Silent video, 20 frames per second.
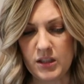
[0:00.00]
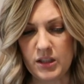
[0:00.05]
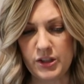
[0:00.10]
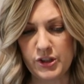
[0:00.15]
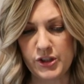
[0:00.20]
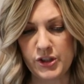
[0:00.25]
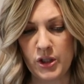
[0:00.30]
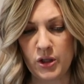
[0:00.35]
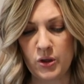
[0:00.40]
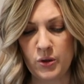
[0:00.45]

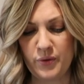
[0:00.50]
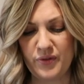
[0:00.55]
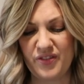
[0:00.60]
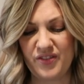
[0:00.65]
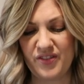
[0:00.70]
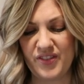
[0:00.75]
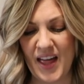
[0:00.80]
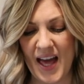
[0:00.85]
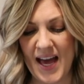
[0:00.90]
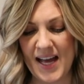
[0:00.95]
So
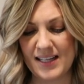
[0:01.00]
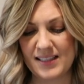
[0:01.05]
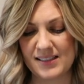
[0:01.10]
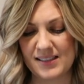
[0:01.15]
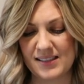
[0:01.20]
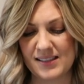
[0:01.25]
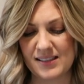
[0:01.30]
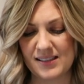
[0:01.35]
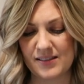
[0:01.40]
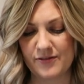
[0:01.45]

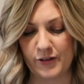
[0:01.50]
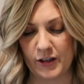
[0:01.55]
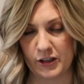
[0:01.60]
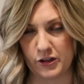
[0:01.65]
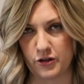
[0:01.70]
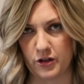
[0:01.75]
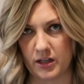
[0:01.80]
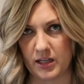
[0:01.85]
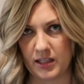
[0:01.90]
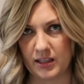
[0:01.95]
that's
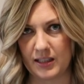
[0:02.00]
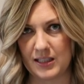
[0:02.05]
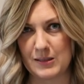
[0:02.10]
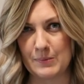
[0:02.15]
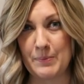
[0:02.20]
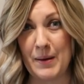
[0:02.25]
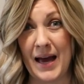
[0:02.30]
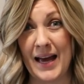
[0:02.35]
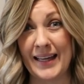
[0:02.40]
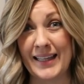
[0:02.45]
frustrating, is
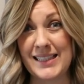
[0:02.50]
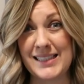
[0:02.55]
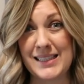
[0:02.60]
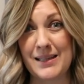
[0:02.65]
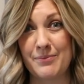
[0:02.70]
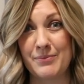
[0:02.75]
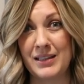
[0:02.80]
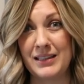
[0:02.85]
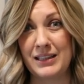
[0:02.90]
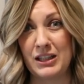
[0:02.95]
buying
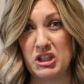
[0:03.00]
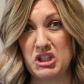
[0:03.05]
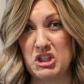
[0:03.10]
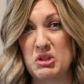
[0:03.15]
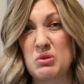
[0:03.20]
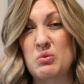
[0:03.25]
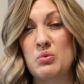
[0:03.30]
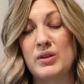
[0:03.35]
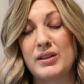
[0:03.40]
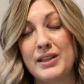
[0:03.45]
something that
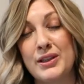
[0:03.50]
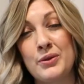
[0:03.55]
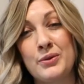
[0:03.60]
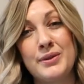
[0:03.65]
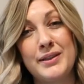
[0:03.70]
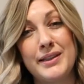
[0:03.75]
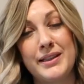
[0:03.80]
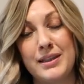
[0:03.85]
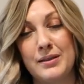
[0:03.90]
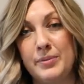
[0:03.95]
you're really
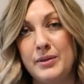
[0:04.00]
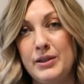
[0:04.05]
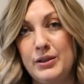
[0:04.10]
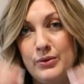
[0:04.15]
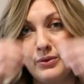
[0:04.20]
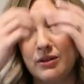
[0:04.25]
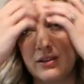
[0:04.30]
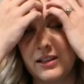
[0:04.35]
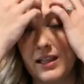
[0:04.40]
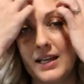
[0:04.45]
only going to be
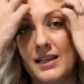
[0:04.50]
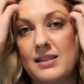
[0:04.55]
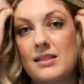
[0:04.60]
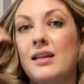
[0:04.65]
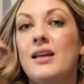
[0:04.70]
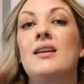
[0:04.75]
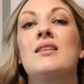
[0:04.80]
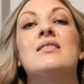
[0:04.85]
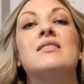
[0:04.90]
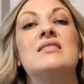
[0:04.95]

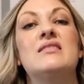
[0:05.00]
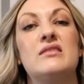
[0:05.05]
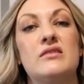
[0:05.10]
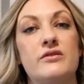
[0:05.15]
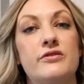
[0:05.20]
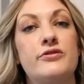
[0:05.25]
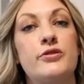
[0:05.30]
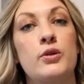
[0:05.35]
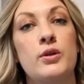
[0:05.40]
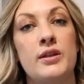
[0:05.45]
utilizing
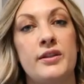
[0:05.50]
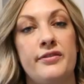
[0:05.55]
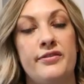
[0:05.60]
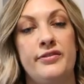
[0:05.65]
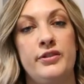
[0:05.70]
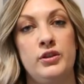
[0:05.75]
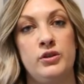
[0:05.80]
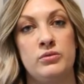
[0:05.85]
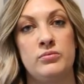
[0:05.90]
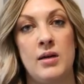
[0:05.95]
for a
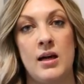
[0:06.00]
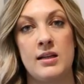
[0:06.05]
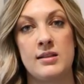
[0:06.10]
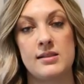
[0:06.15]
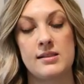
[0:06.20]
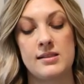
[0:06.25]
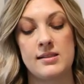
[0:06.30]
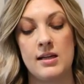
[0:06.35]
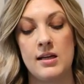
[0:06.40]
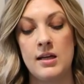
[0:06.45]
few
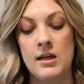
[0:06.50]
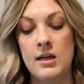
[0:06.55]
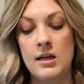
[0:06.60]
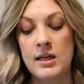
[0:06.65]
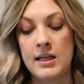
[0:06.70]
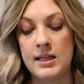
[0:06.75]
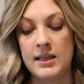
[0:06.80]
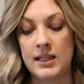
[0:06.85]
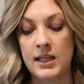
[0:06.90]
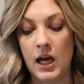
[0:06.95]
months.
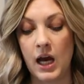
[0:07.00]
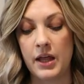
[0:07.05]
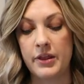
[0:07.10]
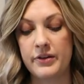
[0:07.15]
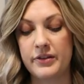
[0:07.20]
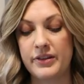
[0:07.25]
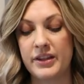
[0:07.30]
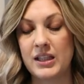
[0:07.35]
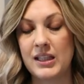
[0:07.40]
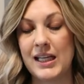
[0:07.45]
The
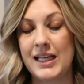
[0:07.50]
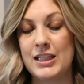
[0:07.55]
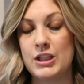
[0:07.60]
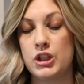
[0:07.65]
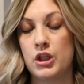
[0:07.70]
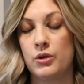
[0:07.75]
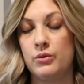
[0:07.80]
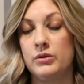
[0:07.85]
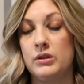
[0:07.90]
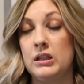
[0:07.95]
other thing I
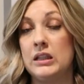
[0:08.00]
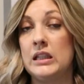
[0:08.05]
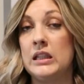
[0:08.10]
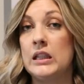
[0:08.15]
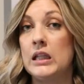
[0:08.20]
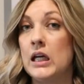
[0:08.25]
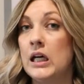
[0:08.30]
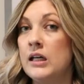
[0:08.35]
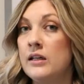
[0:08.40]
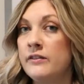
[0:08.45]
don't
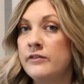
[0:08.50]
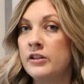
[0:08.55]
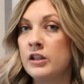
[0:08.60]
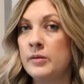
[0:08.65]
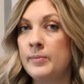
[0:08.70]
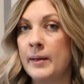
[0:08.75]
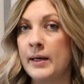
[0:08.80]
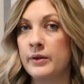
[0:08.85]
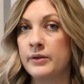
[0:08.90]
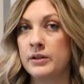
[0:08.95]
love
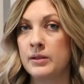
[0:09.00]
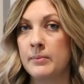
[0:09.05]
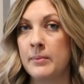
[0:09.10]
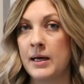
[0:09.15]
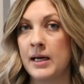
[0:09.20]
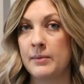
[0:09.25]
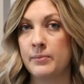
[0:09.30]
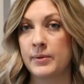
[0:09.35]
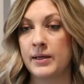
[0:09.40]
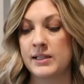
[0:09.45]
about the
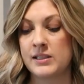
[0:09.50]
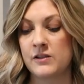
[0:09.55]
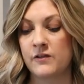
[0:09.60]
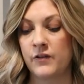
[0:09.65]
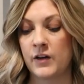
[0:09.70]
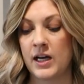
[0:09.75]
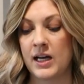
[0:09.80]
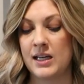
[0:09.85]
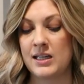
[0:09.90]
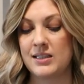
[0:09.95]
My
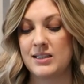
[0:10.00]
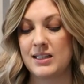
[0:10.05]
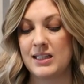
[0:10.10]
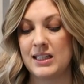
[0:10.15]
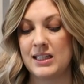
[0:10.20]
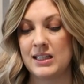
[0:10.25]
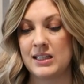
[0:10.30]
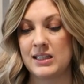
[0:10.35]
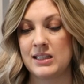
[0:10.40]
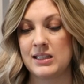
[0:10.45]
Brestfriend
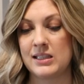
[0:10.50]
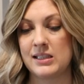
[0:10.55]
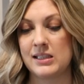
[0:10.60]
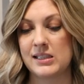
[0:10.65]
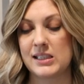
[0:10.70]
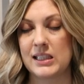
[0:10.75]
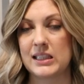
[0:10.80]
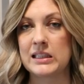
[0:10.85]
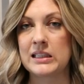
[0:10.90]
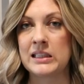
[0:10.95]

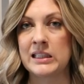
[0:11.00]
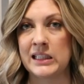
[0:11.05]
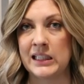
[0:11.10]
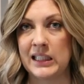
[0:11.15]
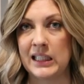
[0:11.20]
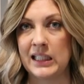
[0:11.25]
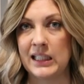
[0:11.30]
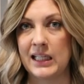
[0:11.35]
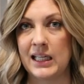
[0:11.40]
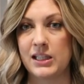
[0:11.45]
is
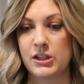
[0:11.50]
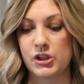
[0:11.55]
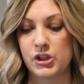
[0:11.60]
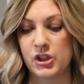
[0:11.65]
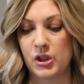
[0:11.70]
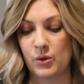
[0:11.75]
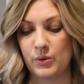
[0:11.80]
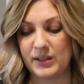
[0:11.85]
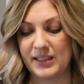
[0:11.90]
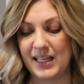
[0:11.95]
cleaning it.
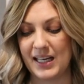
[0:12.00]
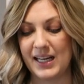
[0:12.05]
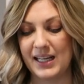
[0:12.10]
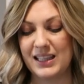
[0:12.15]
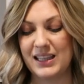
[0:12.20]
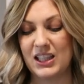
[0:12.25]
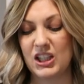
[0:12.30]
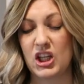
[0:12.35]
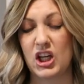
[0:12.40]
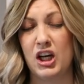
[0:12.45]
So
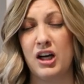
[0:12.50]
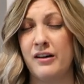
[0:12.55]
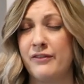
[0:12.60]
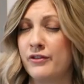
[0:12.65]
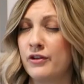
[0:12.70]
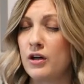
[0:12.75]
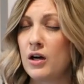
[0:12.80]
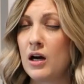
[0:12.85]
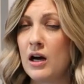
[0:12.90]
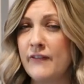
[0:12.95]
getting the
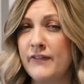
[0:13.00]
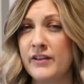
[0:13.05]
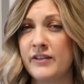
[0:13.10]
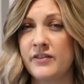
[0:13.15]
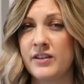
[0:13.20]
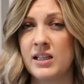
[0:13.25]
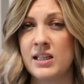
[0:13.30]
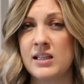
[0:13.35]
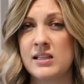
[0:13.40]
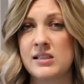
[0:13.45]
cover off
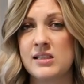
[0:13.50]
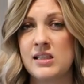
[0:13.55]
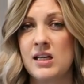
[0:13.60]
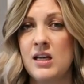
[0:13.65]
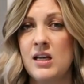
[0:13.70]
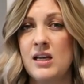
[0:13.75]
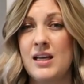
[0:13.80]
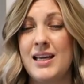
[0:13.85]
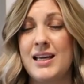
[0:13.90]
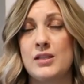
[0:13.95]
of this
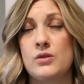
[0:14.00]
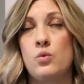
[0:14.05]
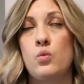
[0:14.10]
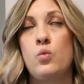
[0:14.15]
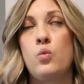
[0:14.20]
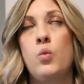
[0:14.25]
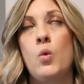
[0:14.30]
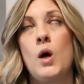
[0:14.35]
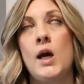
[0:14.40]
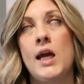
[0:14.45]
is
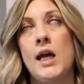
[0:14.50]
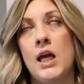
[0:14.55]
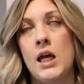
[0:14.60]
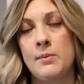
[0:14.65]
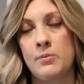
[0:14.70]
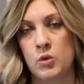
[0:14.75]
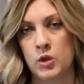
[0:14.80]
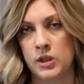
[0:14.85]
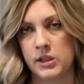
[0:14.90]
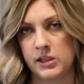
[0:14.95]
way
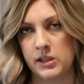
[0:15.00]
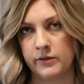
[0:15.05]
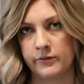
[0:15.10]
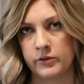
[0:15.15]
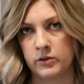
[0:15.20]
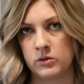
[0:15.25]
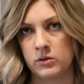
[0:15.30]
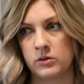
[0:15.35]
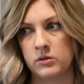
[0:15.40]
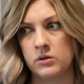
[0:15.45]
more
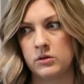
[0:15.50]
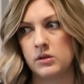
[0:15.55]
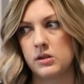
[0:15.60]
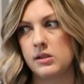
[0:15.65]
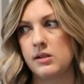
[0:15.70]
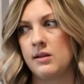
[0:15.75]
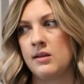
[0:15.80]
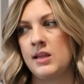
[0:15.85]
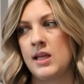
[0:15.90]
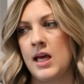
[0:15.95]
difficult
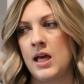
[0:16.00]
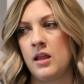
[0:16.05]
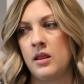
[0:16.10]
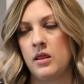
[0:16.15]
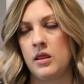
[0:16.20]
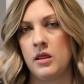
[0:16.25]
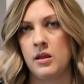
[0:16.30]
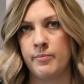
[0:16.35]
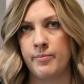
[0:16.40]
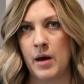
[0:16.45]

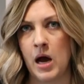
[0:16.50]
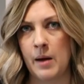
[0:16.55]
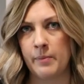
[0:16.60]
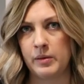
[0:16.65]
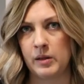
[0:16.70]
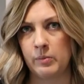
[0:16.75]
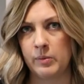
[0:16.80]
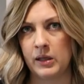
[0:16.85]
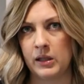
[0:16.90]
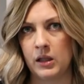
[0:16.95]
than the
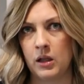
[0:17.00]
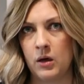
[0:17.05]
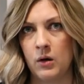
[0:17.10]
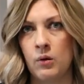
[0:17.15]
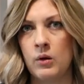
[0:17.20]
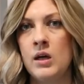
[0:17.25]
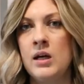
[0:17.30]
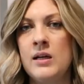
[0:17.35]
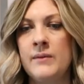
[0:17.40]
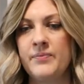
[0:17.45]
Boppy
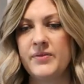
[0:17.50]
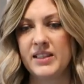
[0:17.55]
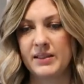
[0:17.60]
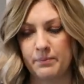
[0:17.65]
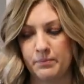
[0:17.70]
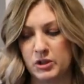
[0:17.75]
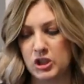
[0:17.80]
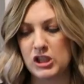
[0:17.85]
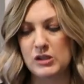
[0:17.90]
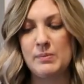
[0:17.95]
pillow,
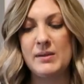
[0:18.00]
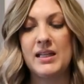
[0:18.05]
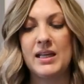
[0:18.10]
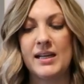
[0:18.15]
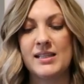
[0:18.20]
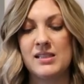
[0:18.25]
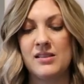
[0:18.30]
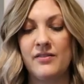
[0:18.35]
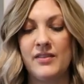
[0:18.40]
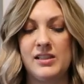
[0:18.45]
just
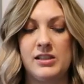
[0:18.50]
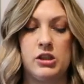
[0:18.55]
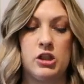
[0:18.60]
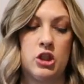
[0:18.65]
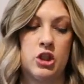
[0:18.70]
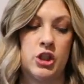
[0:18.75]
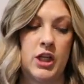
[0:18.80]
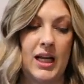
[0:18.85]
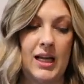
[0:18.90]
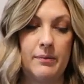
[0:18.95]
because of its
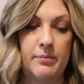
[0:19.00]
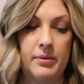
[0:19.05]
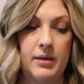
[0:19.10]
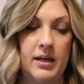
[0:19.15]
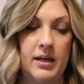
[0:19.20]
shape.